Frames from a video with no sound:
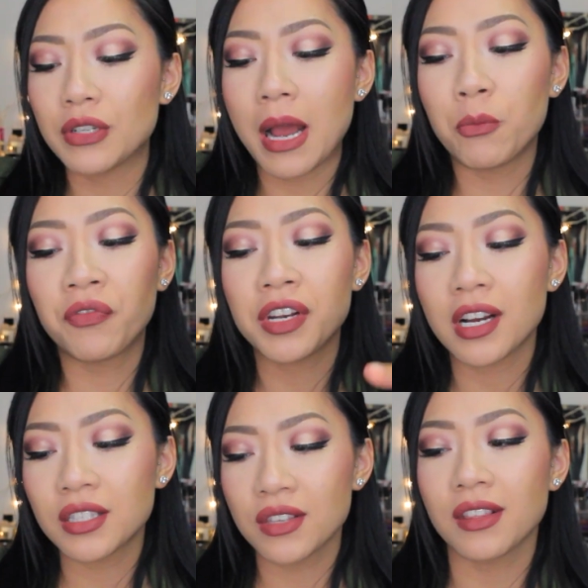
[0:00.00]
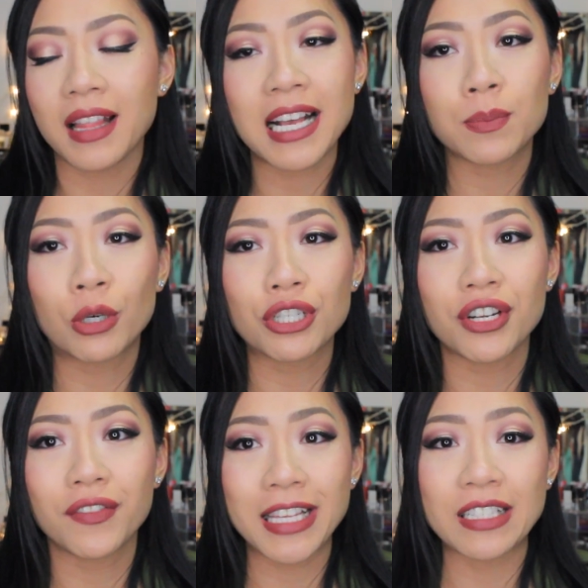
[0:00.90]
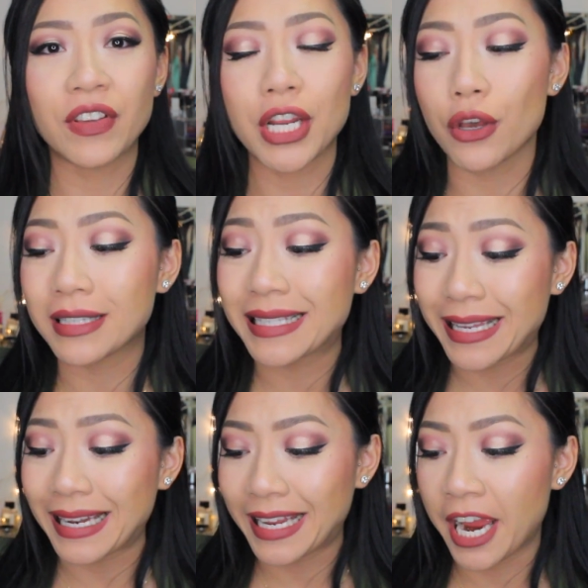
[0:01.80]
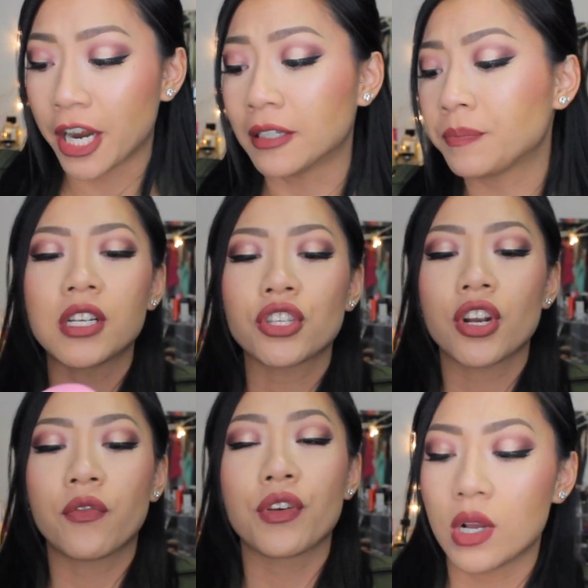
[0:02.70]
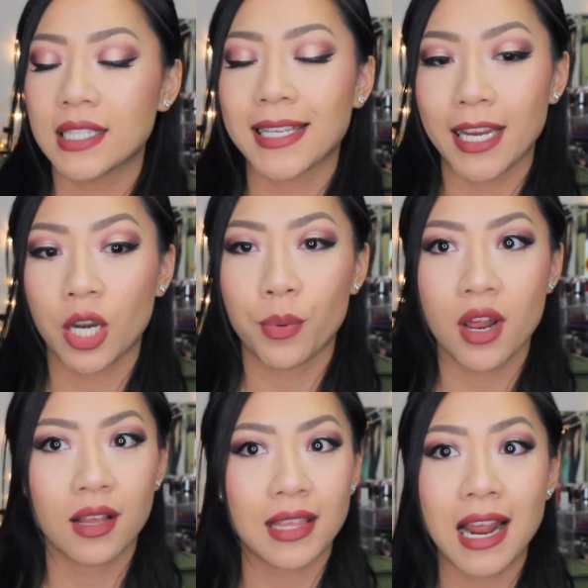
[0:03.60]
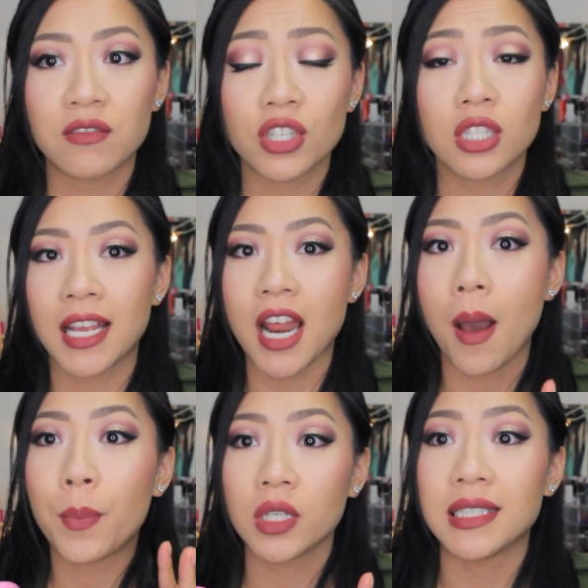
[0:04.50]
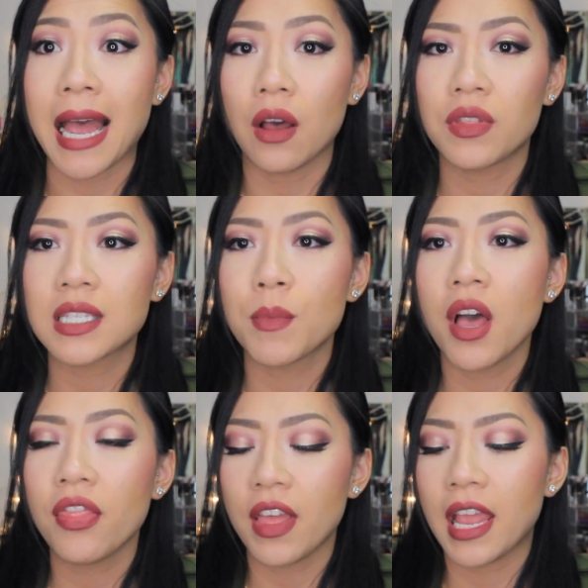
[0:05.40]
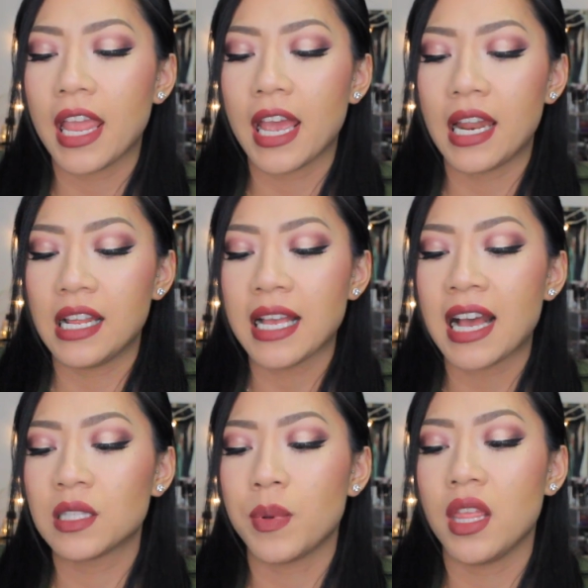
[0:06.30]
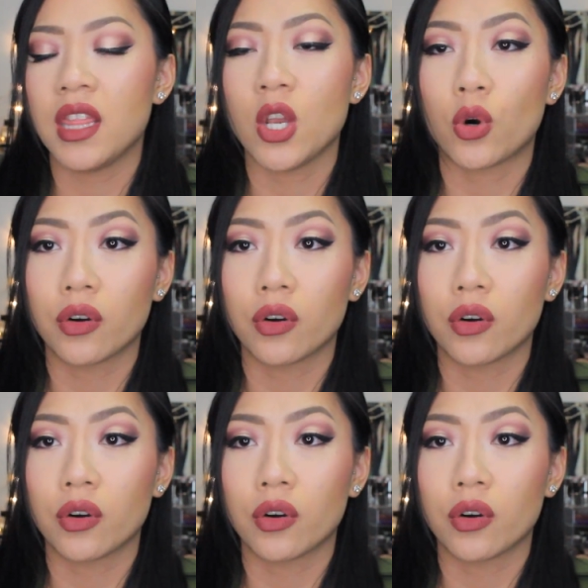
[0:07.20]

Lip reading: So now moving on to the last portion of this video, skincare. I'm gonna start off with one skincare product that I just cannot put down this month, and it has been the